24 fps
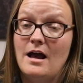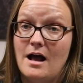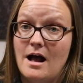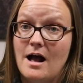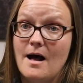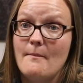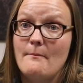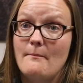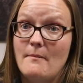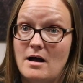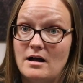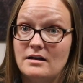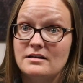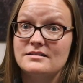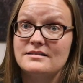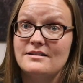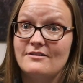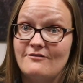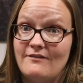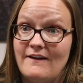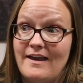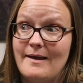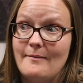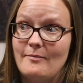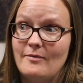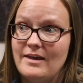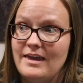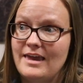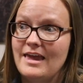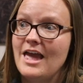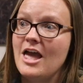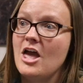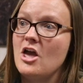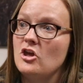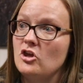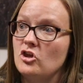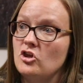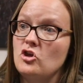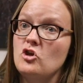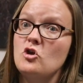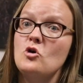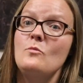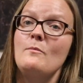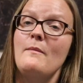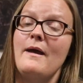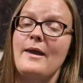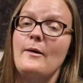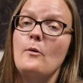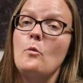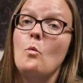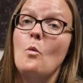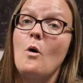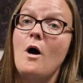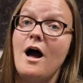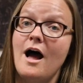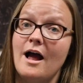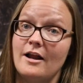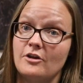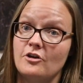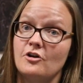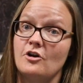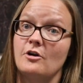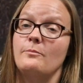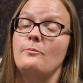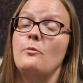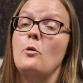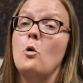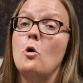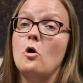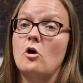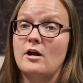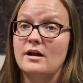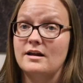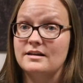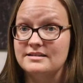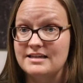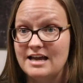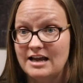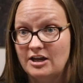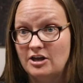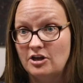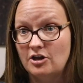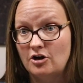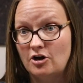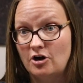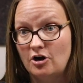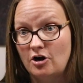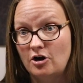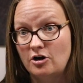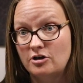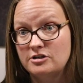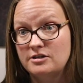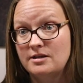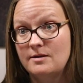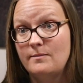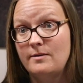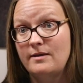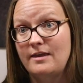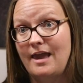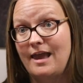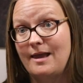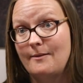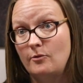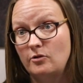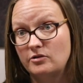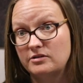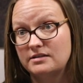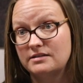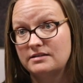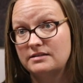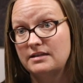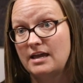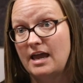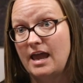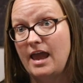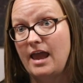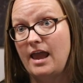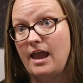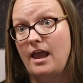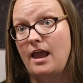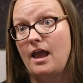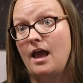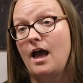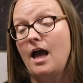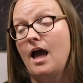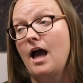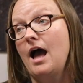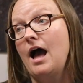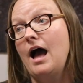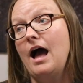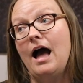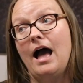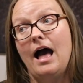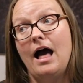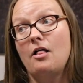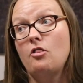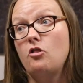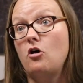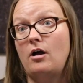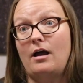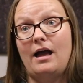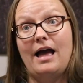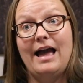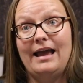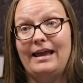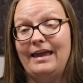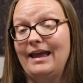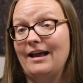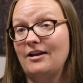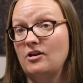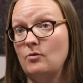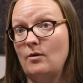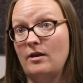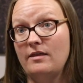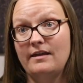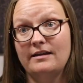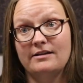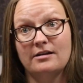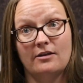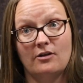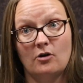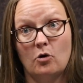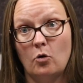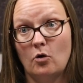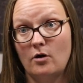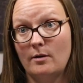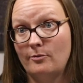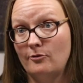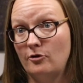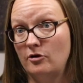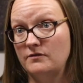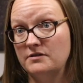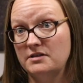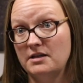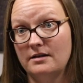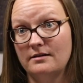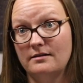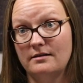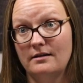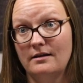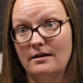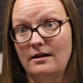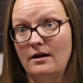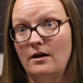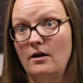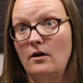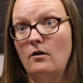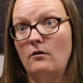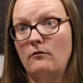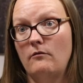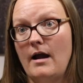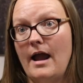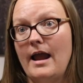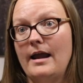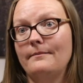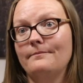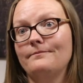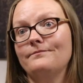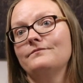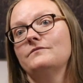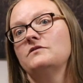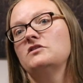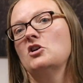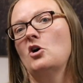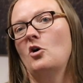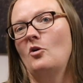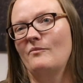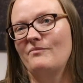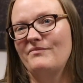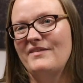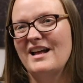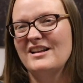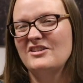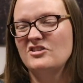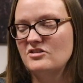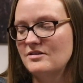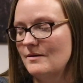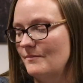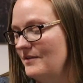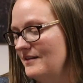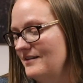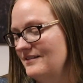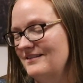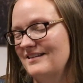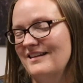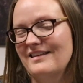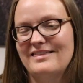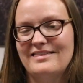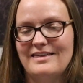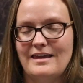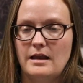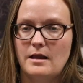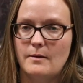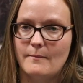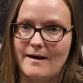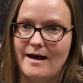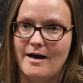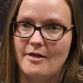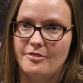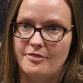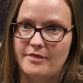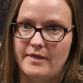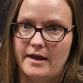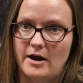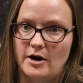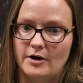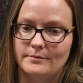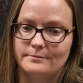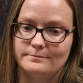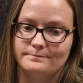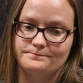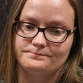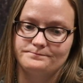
amongst the family. You may want your poor executor to be able to say, look, I can't do anything until the court approves it, right? So that's something to think about there.